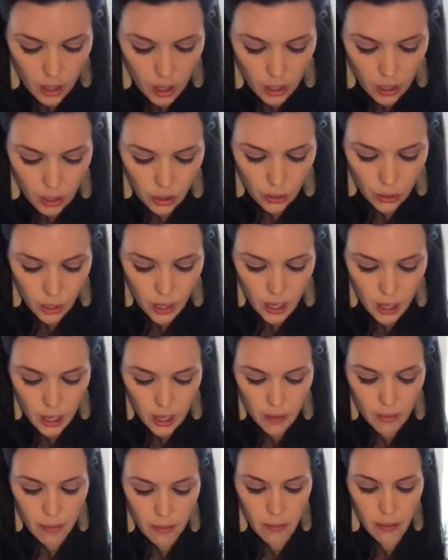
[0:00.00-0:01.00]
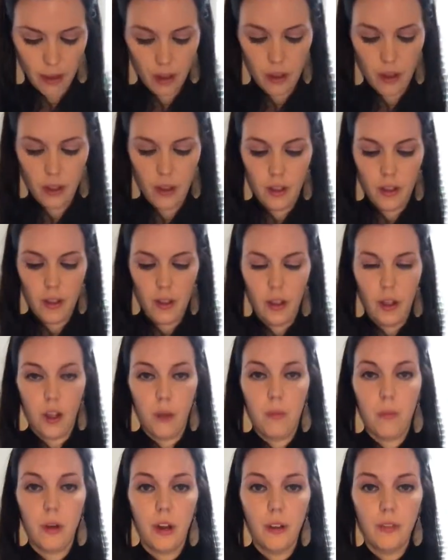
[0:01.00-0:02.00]
And you have
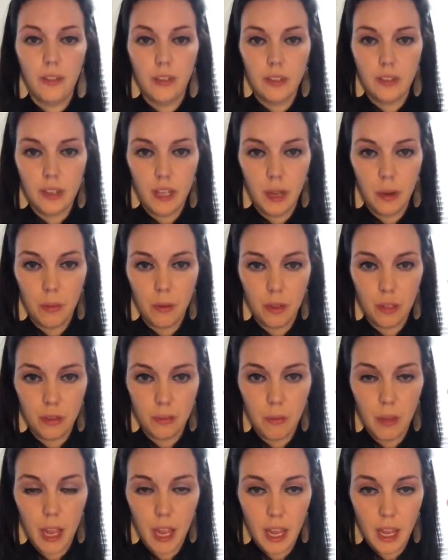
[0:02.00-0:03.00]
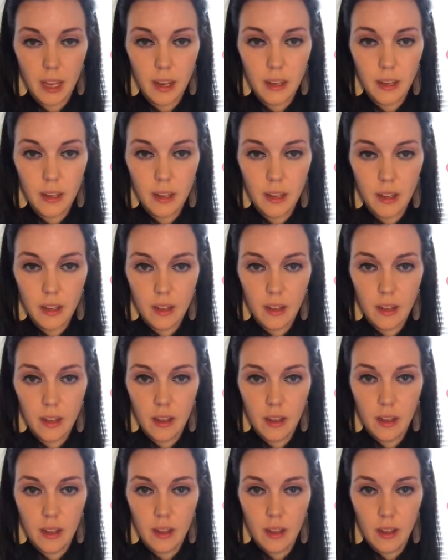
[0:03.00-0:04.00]
a breakfast sandwich made,
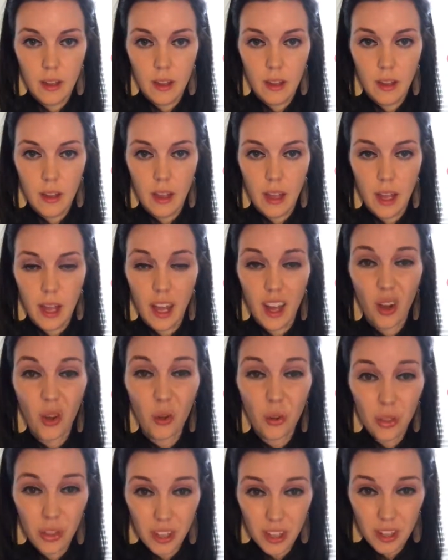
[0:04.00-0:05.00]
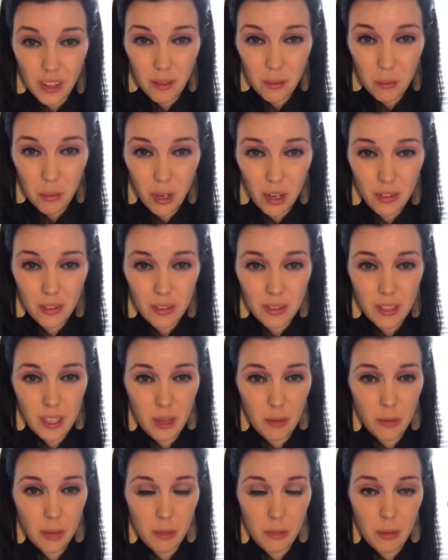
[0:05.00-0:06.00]
healthy breakfast
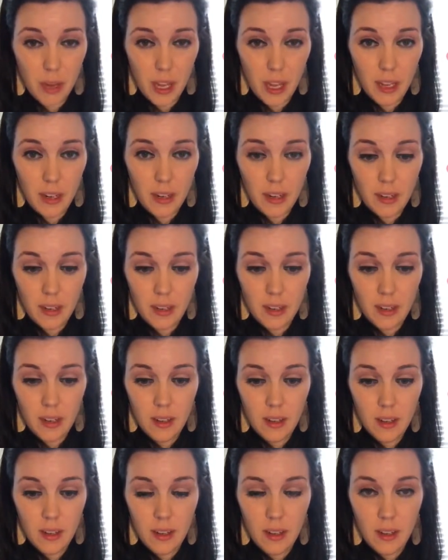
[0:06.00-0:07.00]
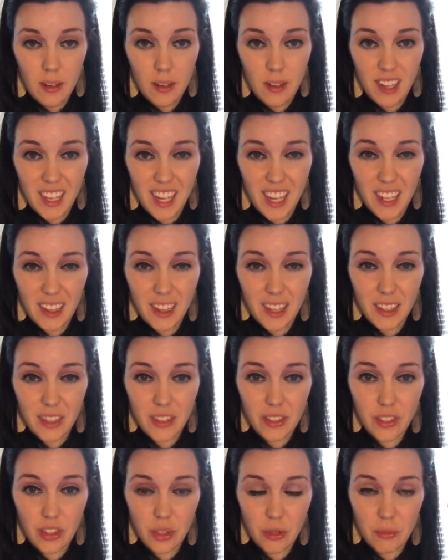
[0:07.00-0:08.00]
sandwich made in less
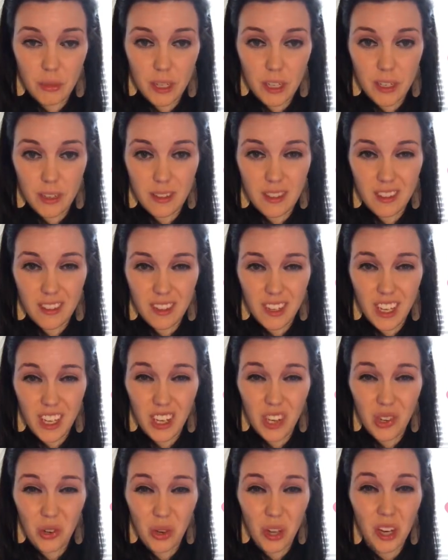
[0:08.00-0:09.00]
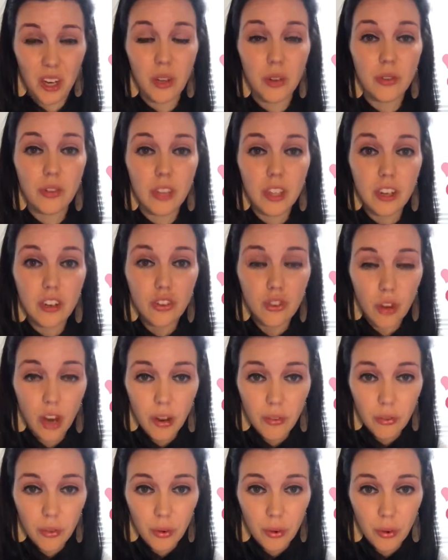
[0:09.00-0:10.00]
than 2 minutes. And you don't got to go sit in a
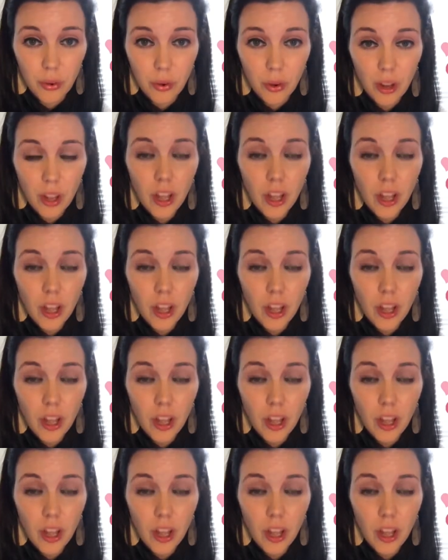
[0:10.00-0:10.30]
drive-thru.